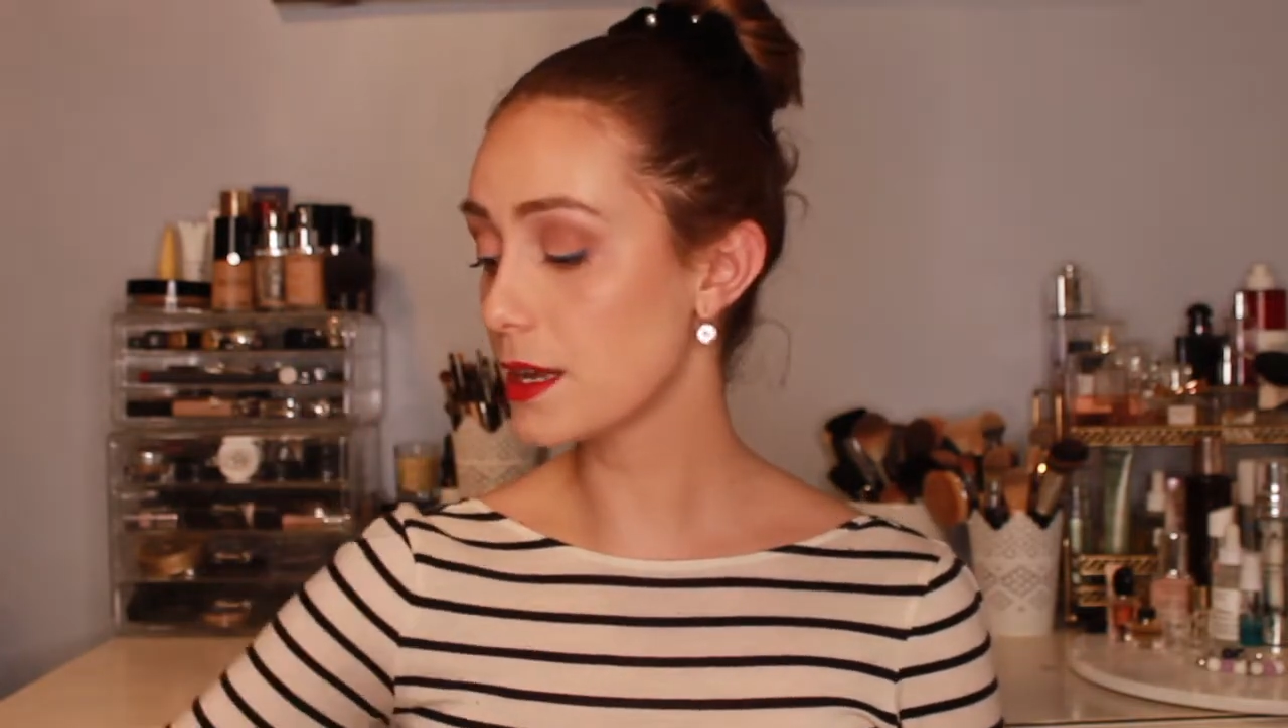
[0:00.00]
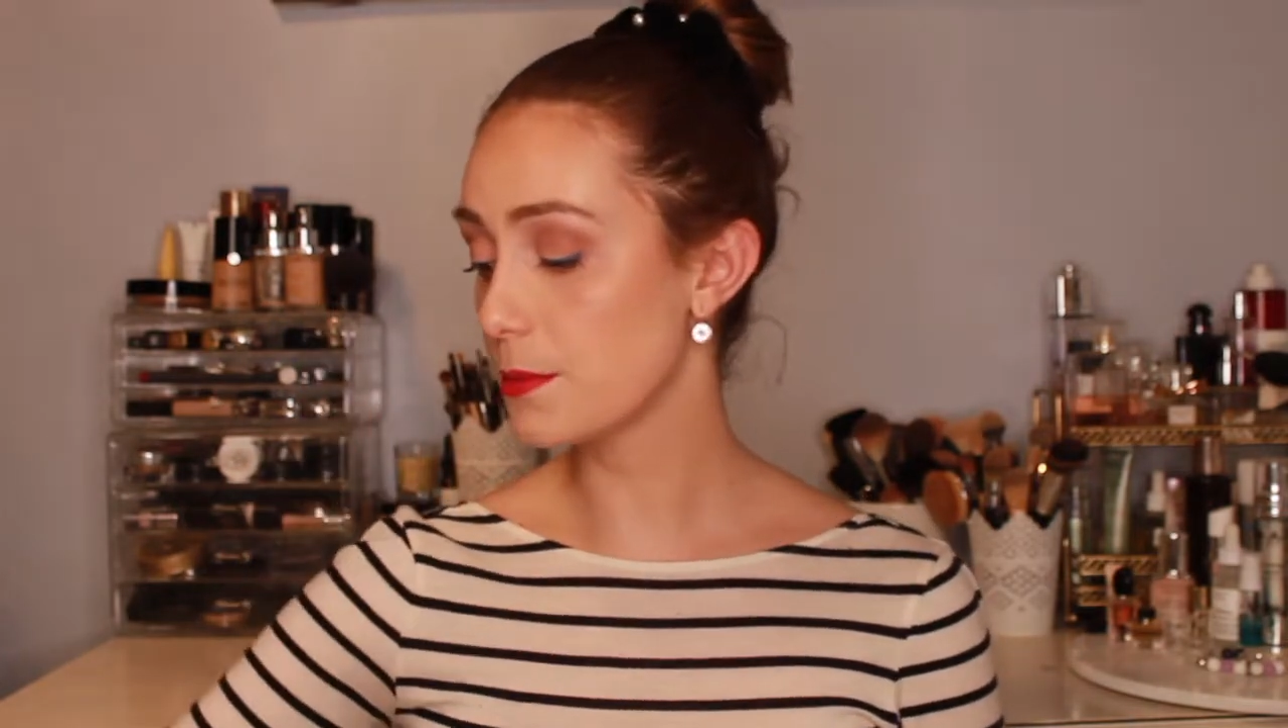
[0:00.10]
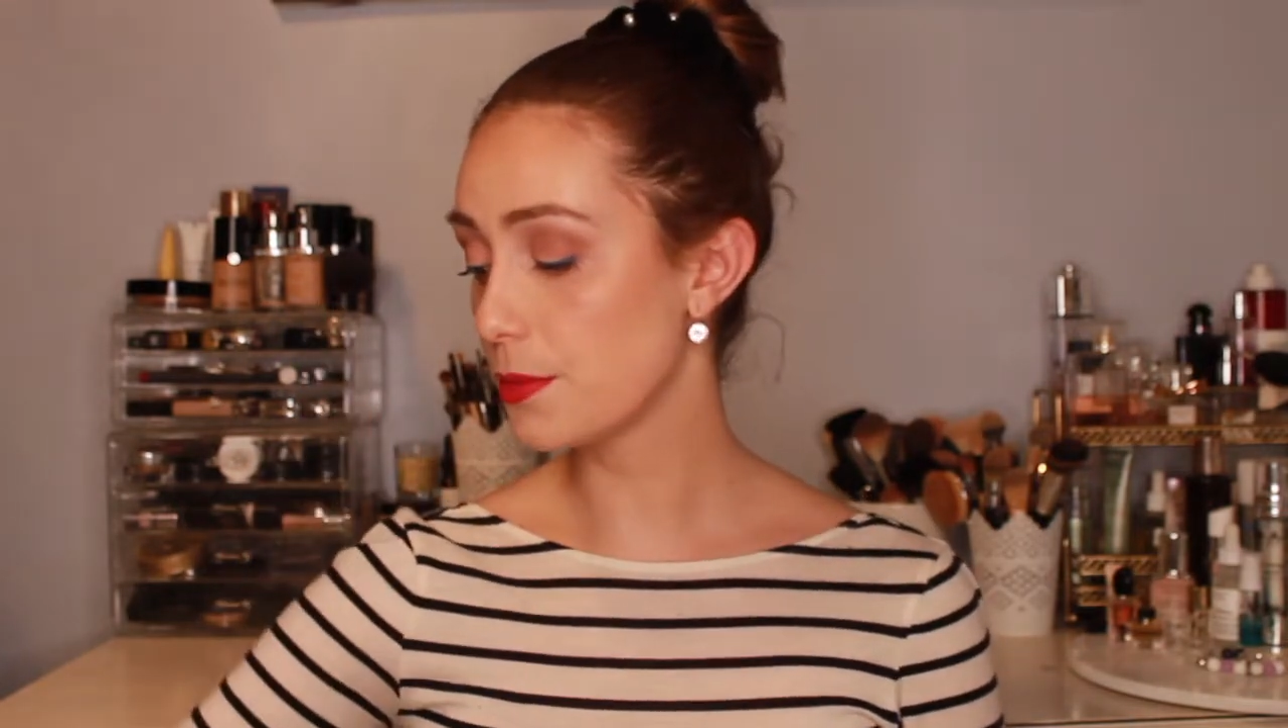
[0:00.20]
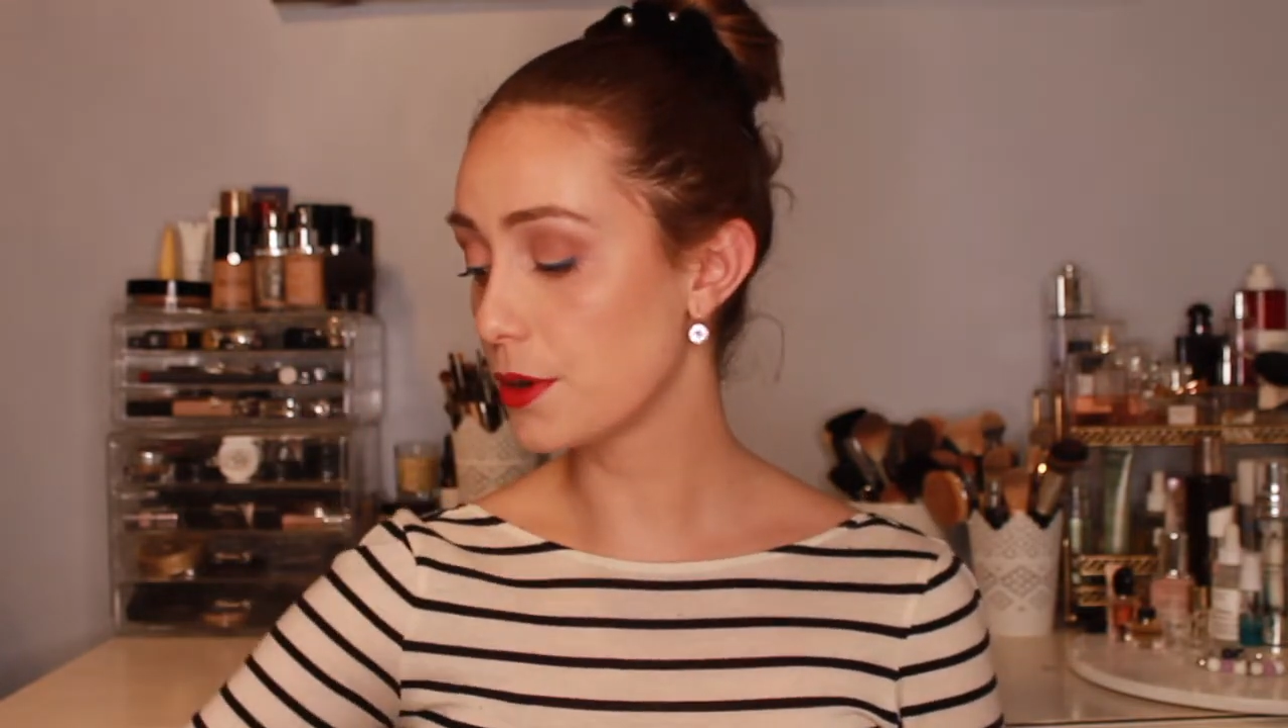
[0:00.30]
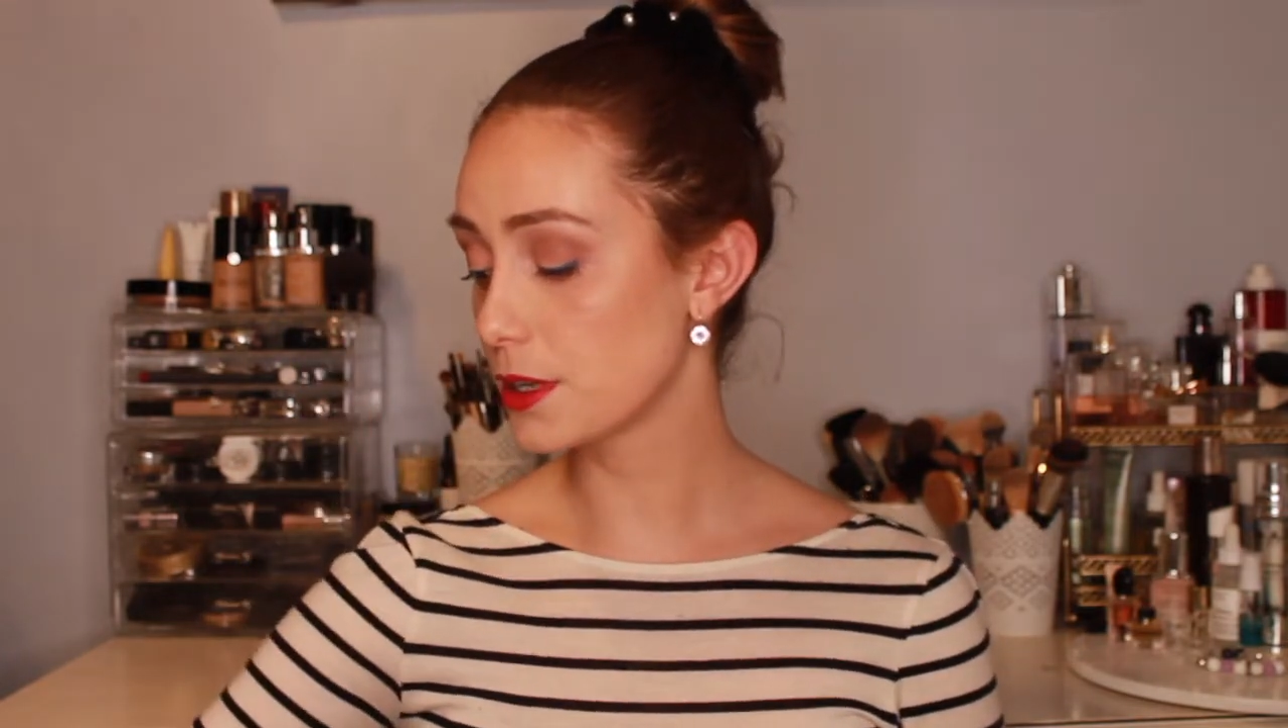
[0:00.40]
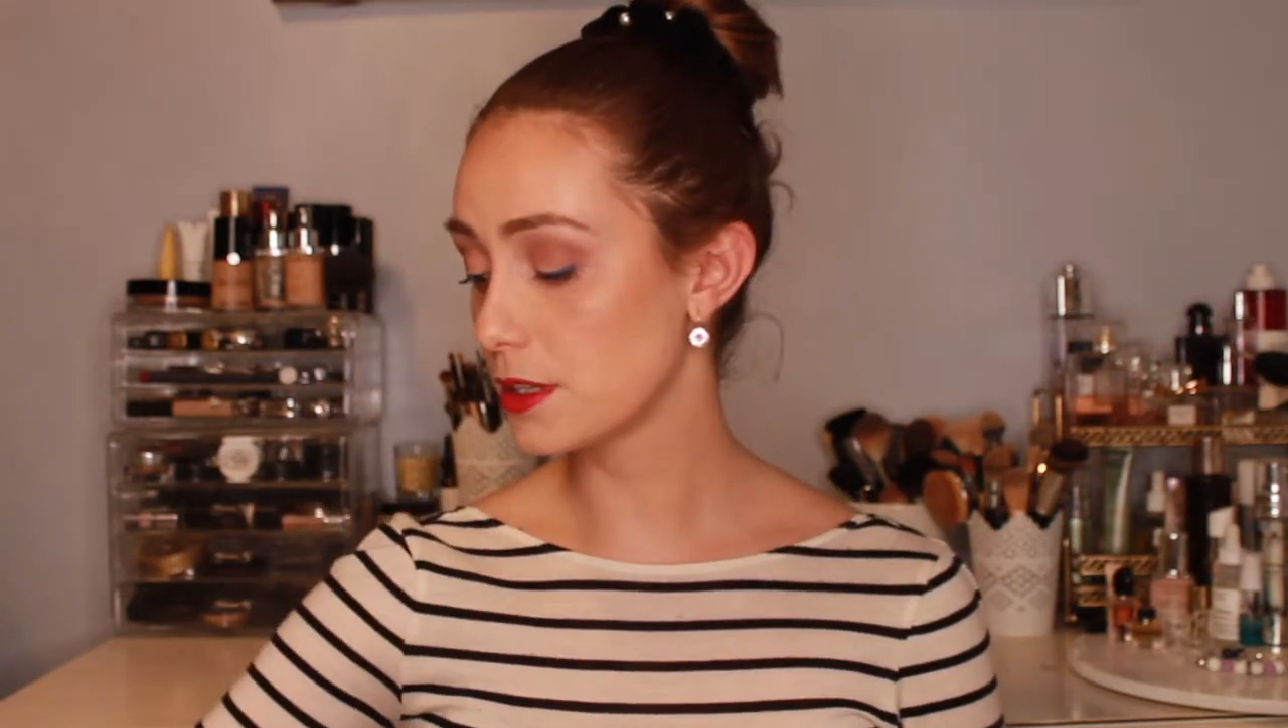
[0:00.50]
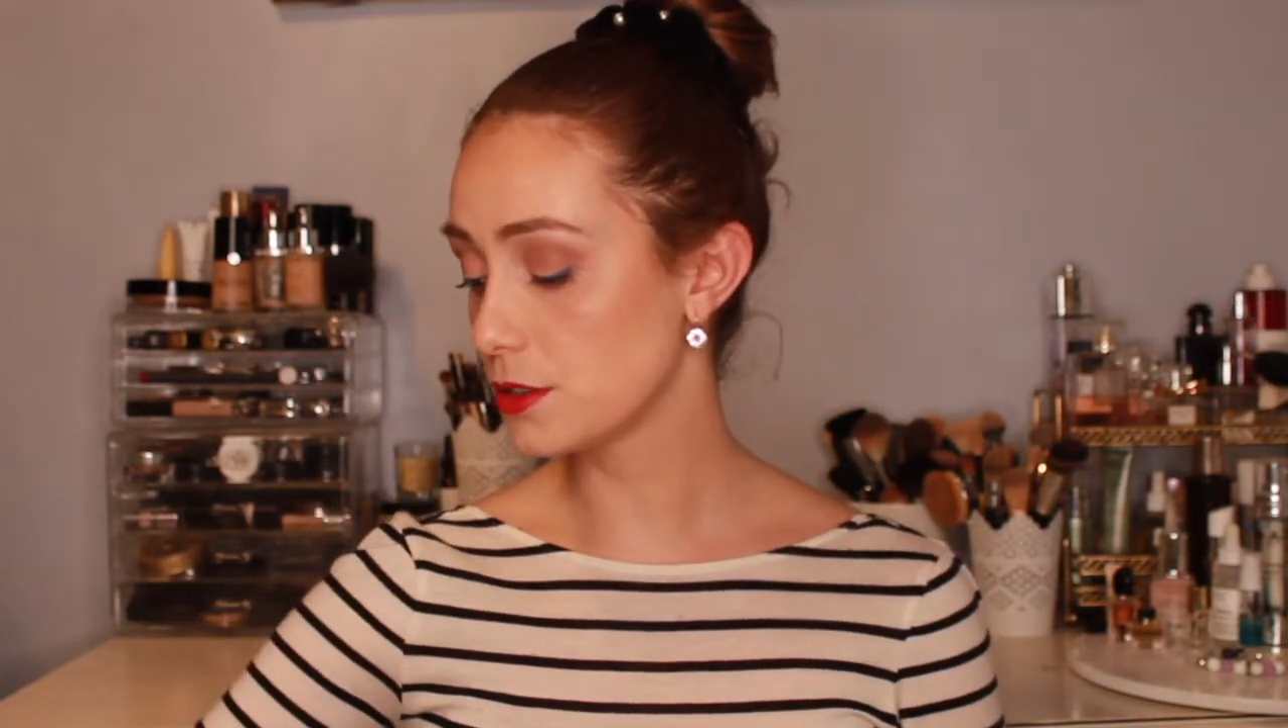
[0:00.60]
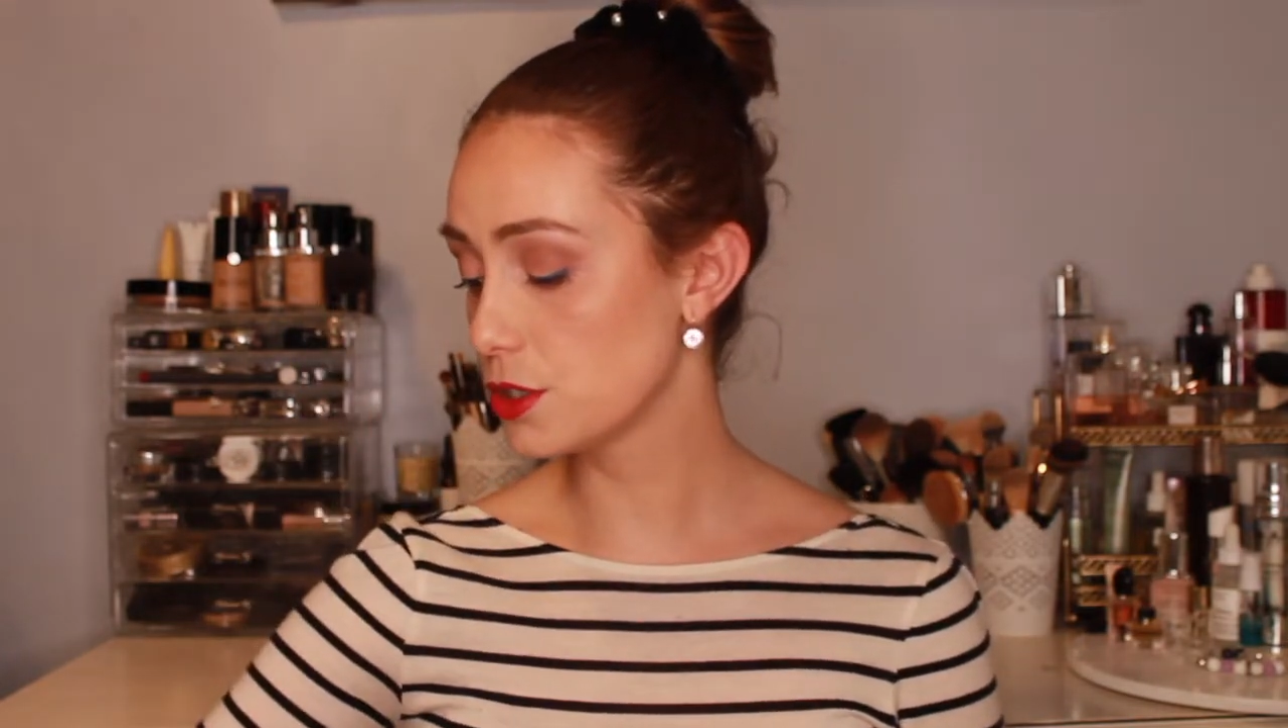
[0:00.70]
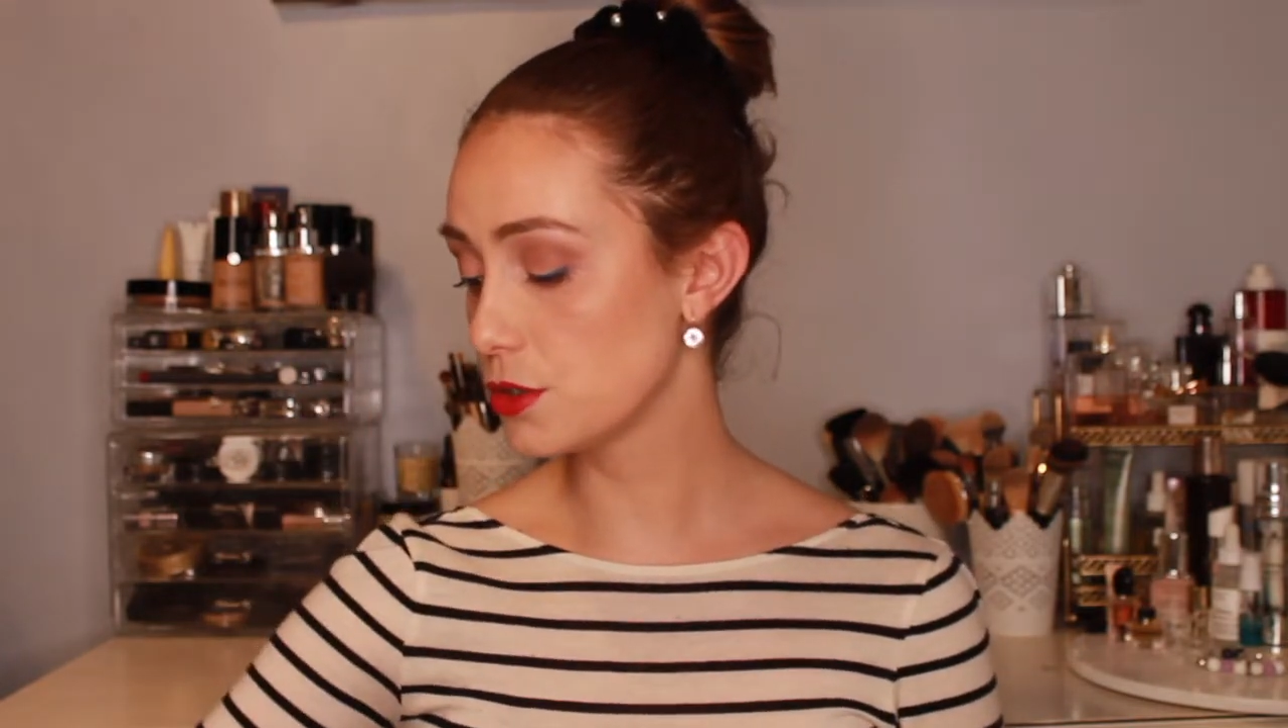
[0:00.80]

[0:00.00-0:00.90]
important